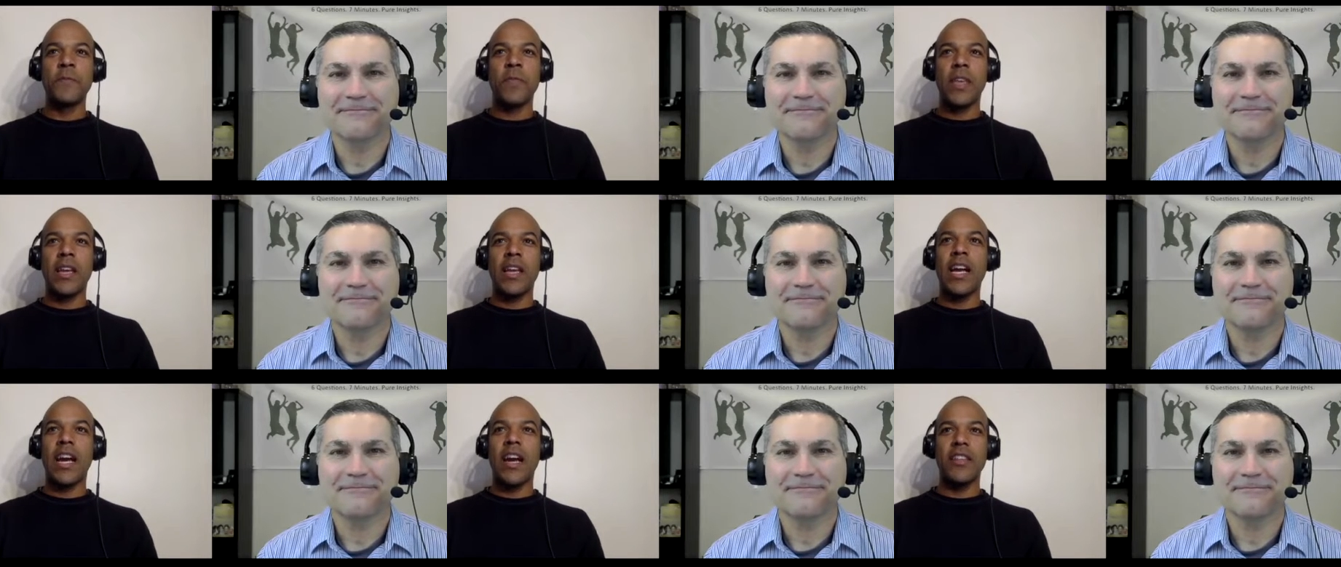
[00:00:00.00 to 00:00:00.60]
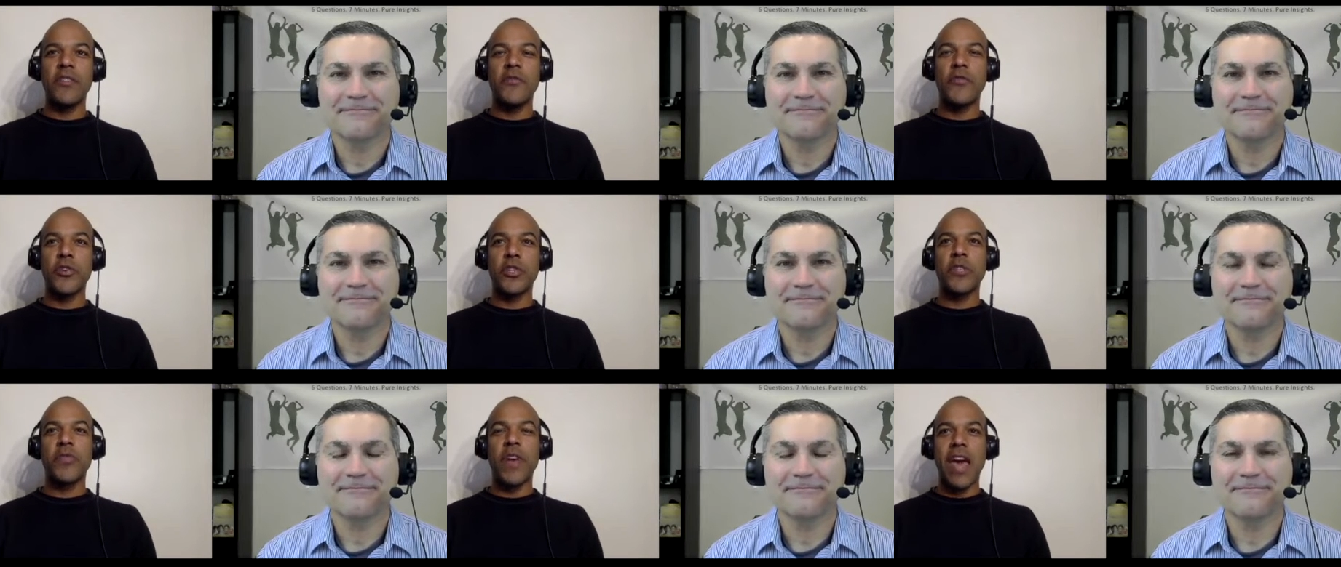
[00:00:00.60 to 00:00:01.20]
Speaker 1: in kind of the
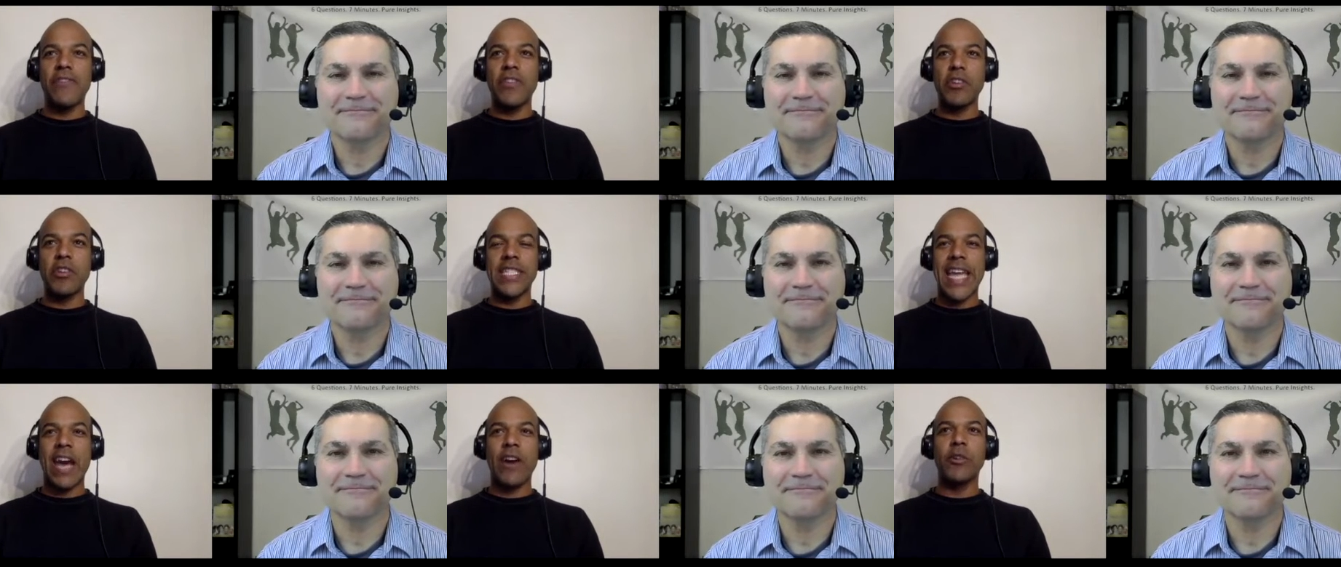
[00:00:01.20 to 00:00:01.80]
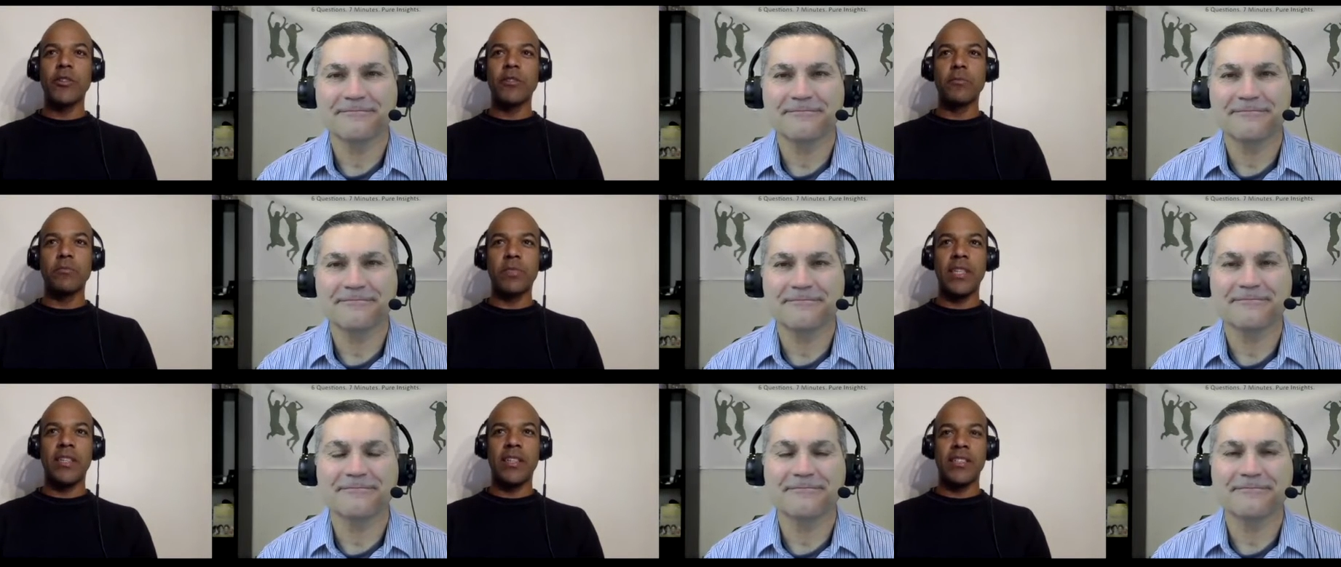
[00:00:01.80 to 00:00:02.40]
first five years out
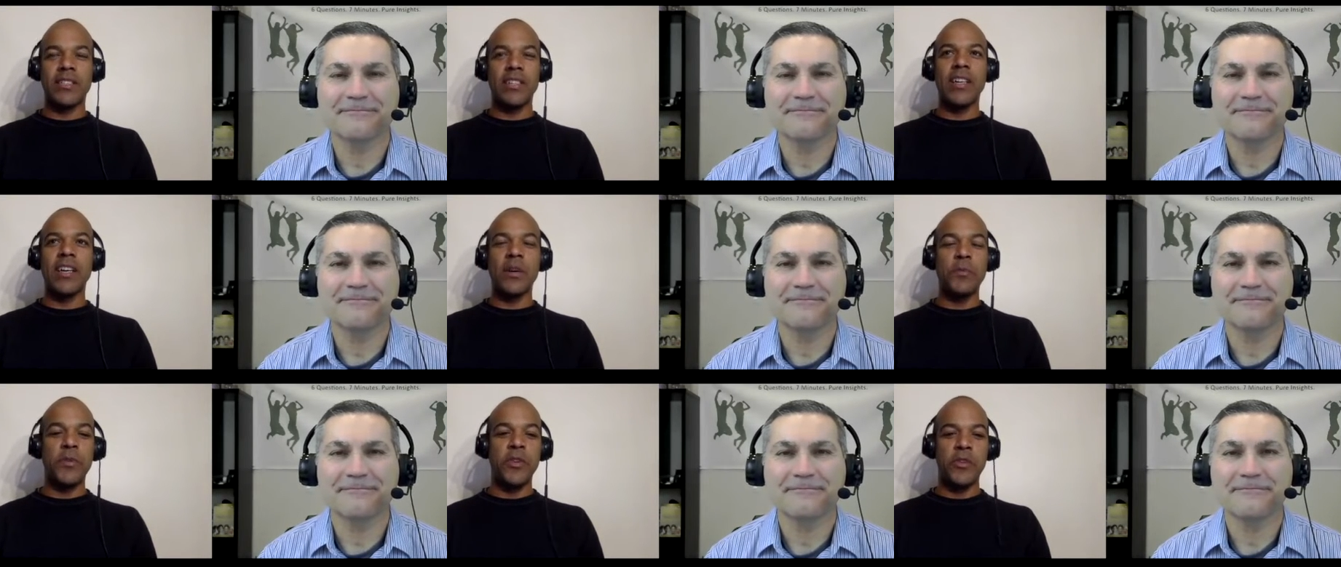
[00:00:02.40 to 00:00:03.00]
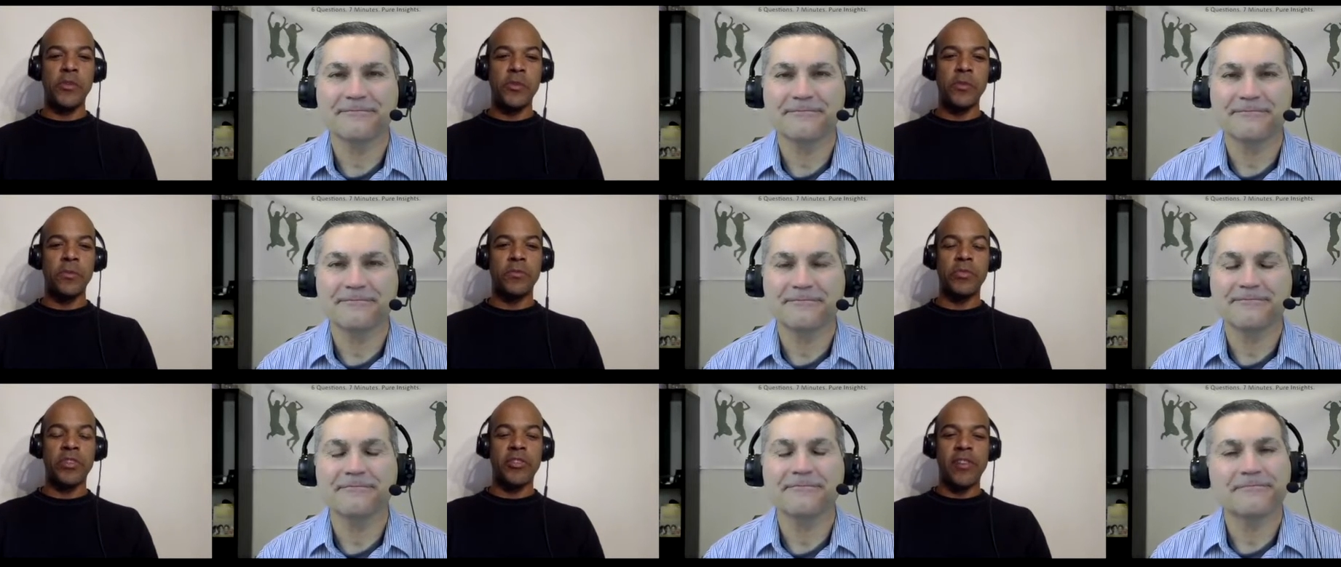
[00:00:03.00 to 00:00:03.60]
because it'll help you
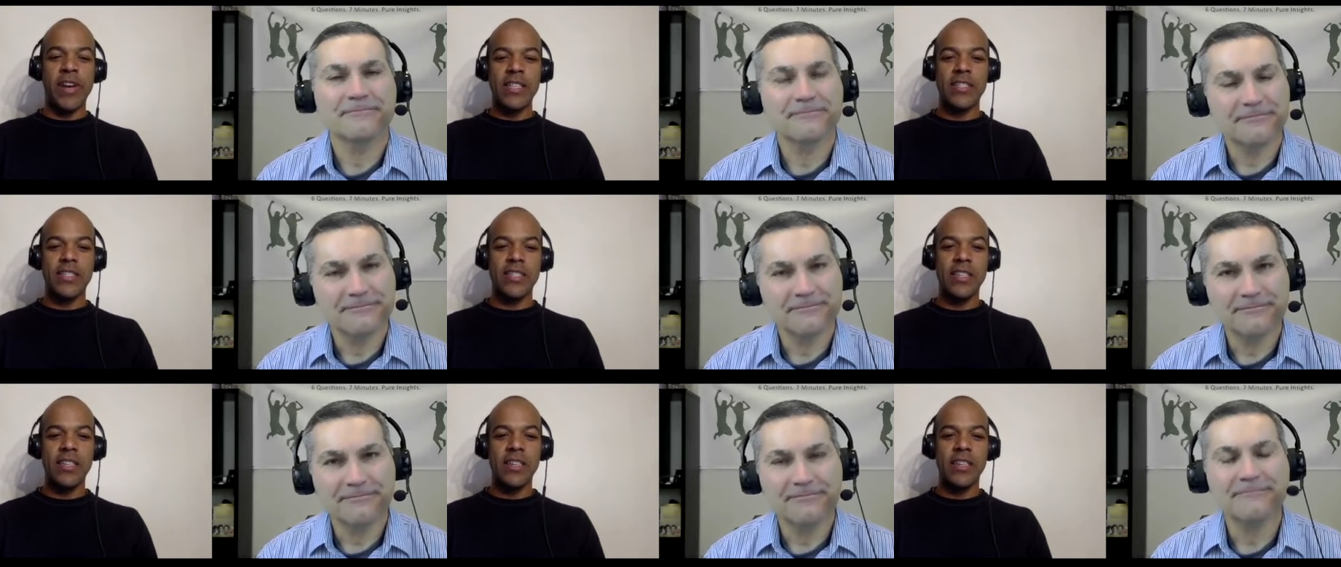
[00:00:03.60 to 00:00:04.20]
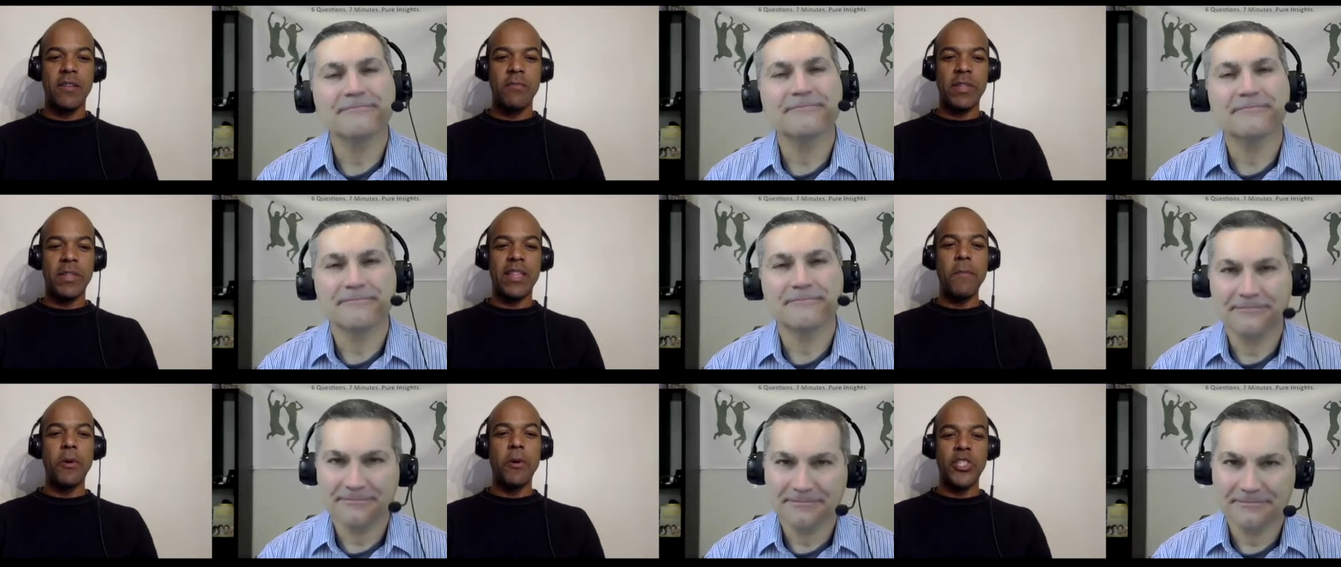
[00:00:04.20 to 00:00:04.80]
progress. But
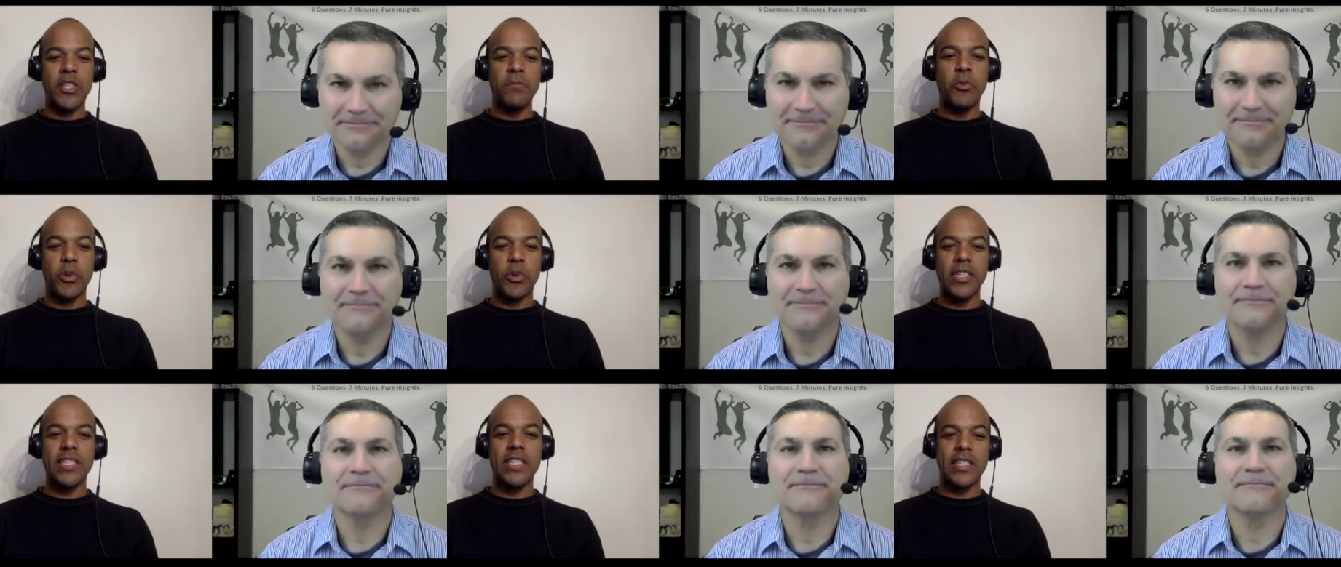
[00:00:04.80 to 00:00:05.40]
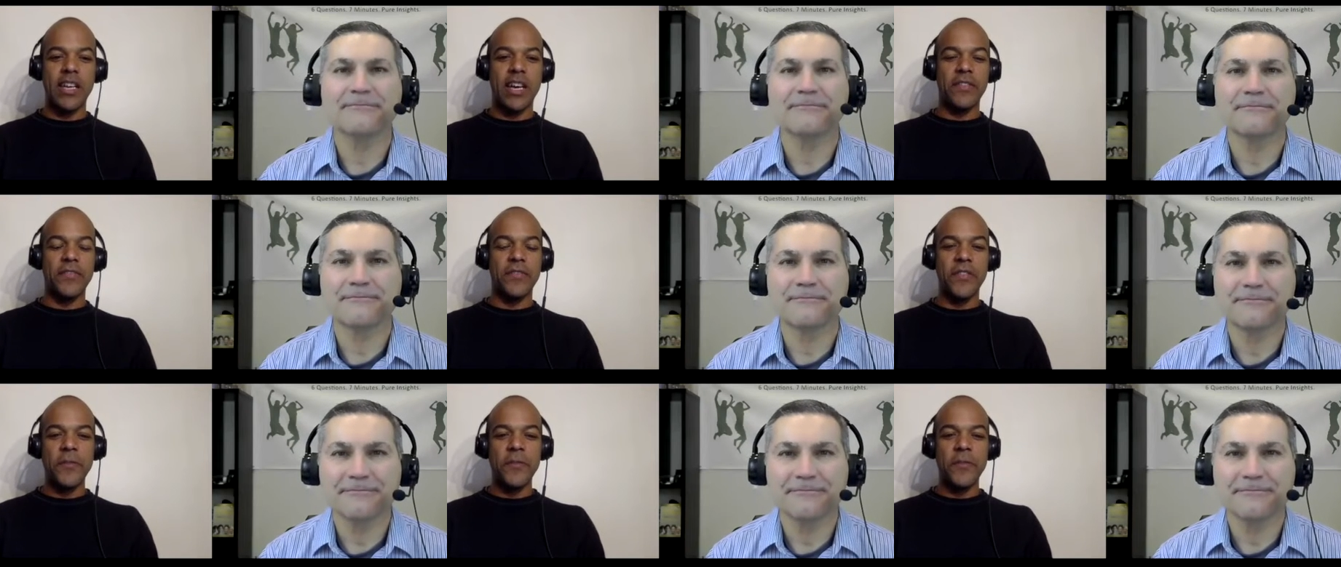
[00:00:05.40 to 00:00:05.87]
the most important stuff